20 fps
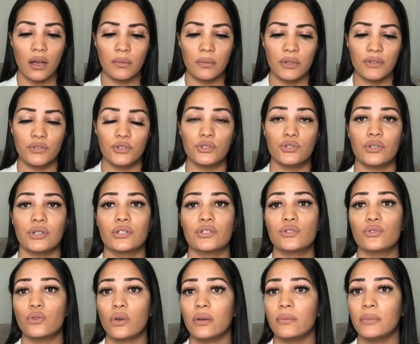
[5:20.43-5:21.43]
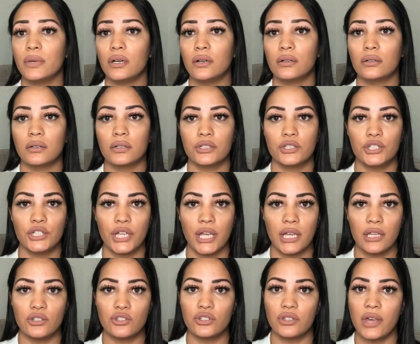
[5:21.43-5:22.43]
If you drink soy milk,
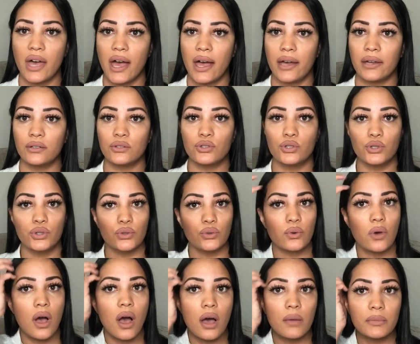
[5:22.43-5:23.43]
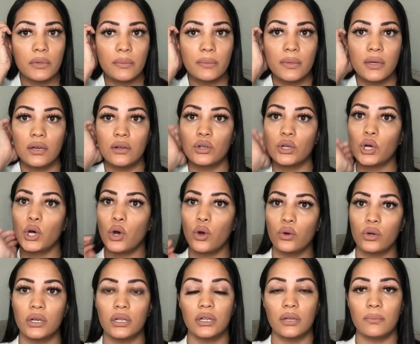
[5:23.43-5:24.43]
change that to almond milk,
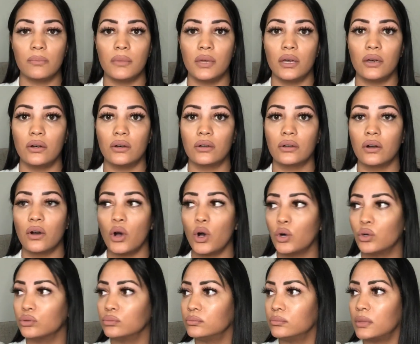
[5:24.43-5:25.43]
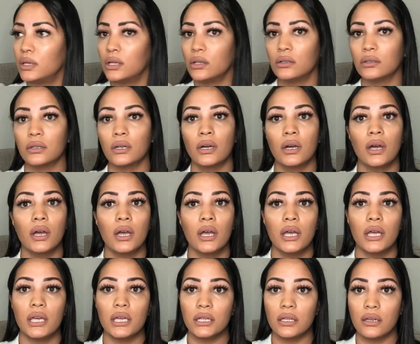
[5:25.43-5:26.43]
coconut milk, oat milk.
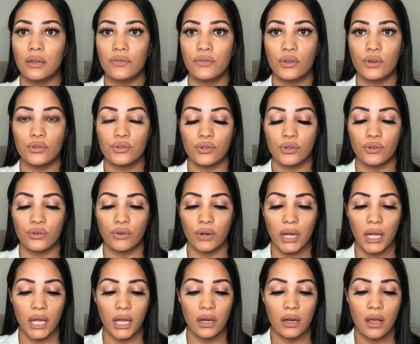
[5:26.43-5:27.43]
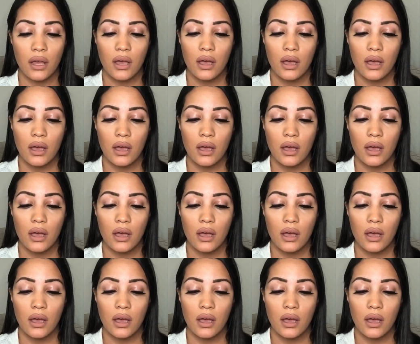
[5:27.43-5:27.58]
Any of those are great.